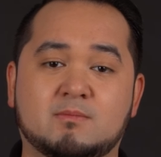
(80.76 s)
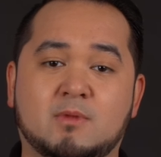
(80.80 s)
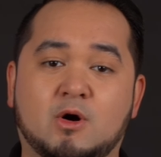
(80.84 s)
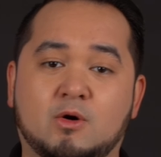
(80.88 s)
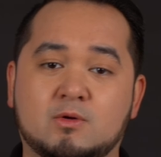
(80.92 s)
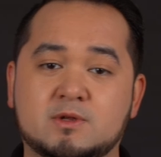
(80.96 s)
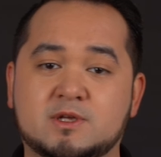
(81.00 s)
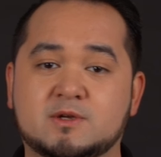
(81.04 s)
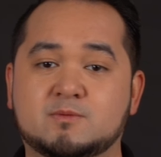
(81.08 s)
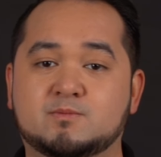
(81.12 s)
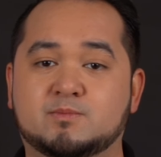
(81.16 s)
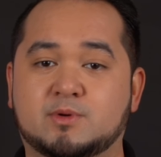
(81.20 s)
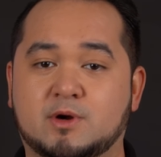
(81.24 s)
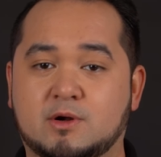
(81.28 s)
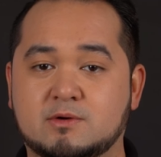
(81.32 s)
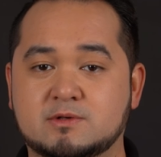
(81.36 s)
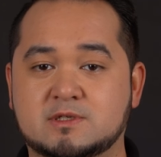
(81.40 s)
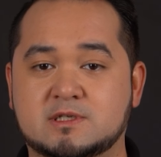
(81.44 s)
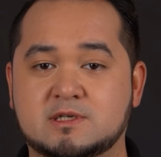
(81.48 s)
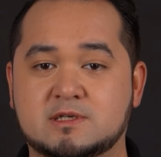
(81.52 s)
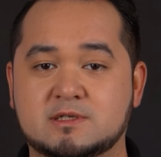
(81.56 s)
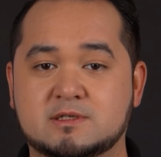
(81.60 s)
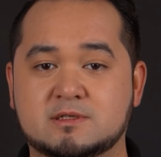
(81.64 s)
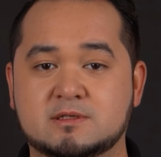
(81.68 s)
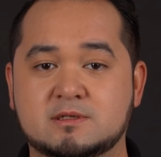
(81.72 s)
molding
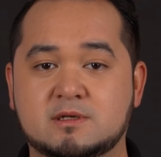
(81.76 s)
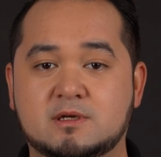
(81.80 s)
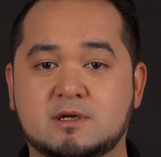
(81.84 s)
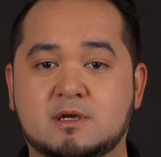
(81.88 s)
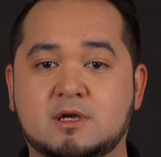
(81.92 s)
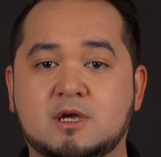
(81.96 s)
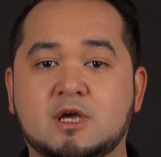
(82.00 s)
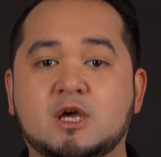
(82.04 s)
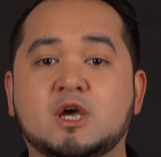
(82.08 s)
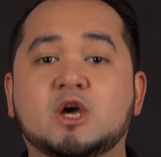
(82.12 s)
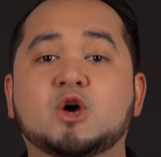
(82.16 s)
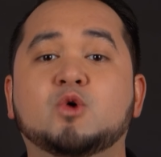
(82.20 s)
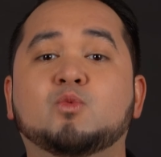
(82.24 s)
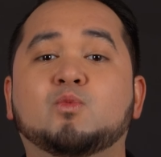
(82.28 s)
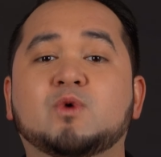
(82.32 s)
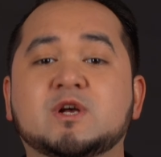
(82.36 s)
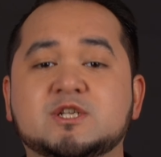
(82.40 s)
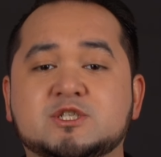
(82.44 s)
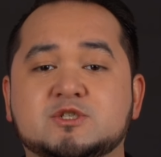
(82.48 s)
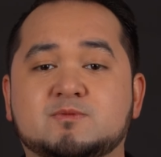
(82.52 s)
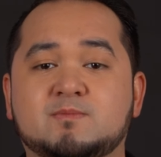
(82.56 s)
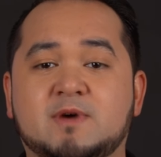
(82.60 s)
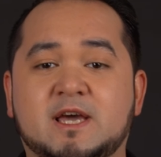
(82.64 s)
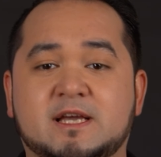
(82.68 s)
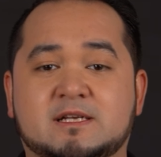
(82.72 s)
process,
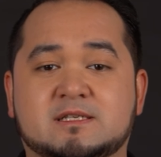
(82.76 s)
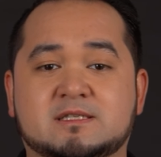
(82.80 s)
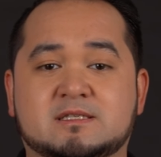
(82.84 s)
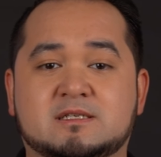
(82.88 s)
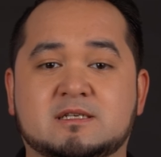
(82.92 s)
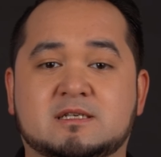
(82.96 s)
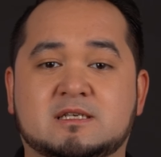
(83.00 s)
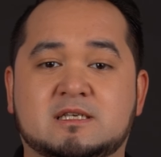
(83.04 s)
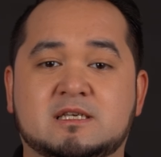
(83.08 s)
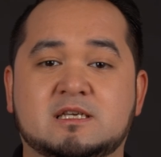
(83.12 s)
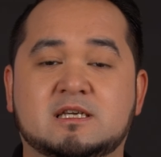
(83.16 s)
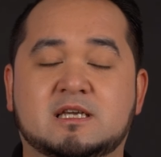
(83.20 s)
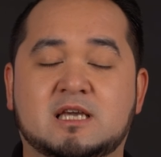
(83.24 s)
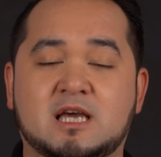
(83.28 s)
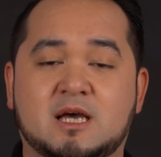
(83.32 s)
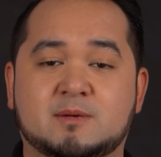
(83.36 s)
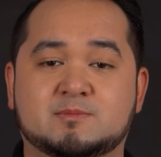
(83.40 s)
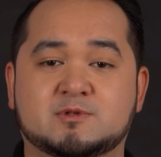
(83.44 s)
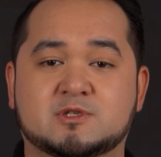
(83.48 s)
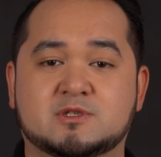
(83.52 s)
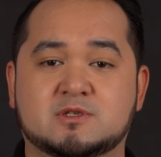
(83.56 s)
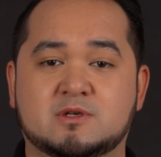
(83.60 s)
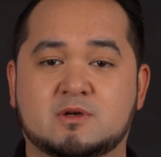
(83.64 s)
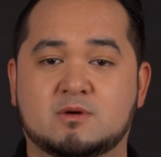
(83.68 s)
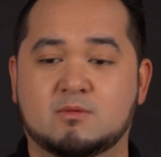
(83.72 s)
which makes the
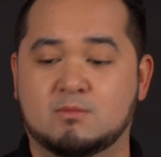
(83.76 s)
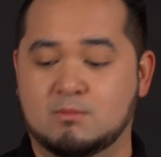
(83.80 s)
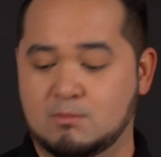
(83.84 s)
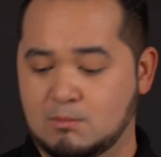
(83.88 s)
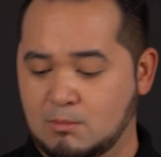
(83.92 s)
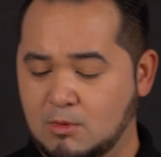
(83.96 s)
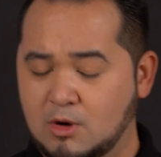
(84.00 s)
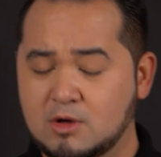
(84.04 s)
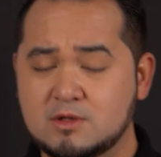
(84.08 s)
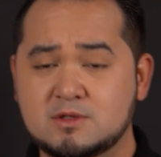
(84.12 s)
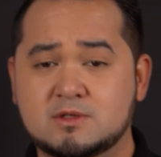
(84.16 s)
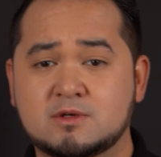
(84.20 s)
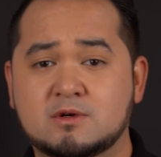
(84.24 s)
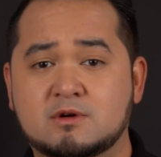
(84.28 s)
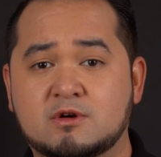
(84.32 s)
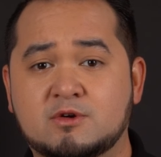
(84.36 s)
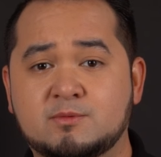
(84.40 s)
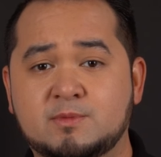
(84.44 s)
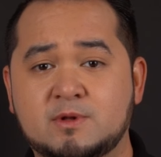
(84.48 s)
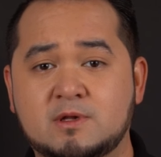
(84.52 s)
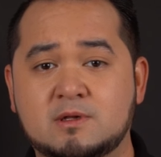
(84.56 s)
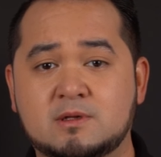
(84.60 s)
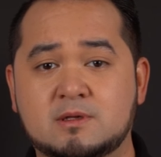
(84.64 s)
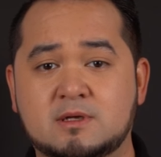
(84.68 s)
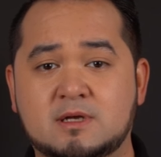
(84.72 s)
keycaps more
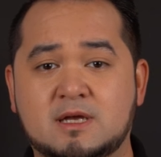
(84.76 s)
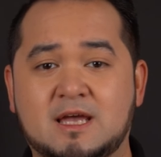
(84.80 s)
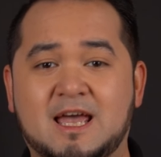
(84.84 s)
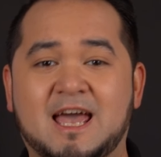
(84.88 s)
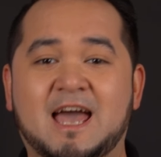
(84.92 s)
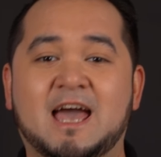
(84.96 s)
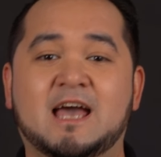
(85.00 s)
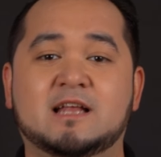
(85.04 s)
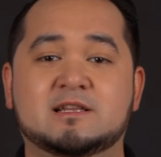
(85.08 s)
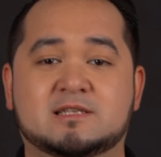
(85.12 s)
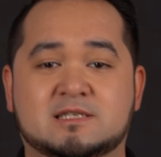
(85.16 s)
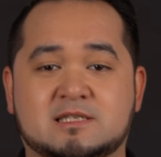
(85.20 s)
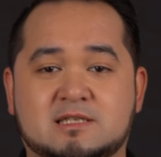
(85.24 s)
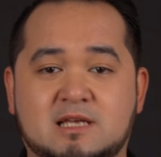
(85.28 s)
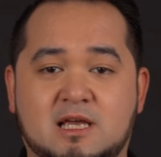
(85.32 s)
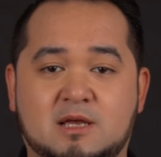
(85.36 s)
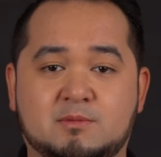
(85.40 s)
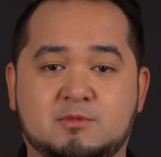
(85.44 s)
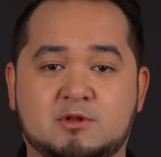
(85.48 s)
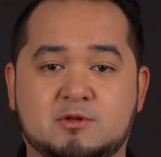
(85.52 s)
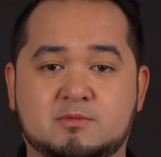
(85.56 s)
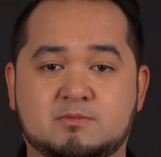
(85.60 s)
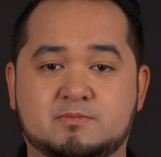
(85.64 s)
durable and stable.